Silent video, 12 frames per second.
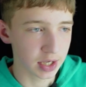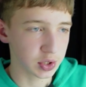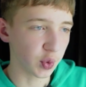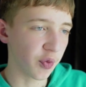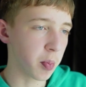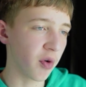
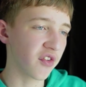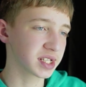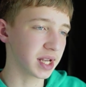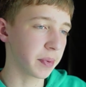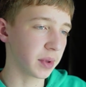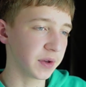So, for
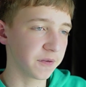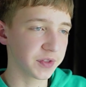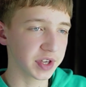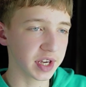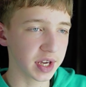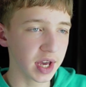example,
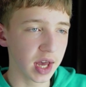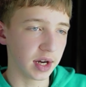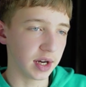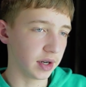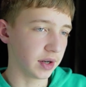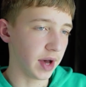if the
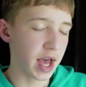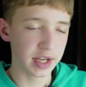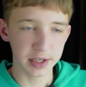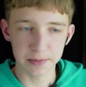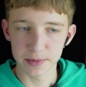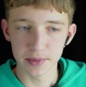
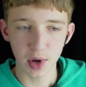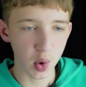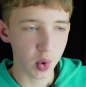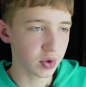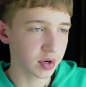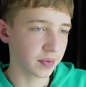end
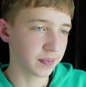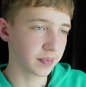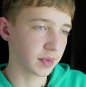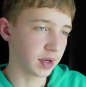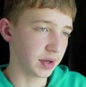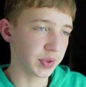node,
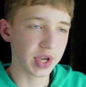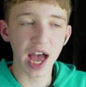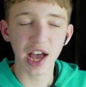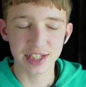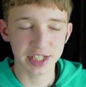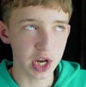
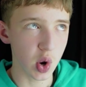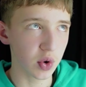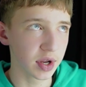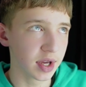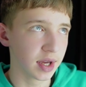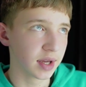the exit
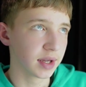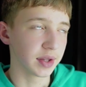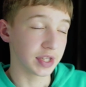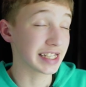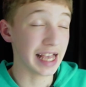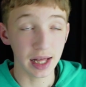node, the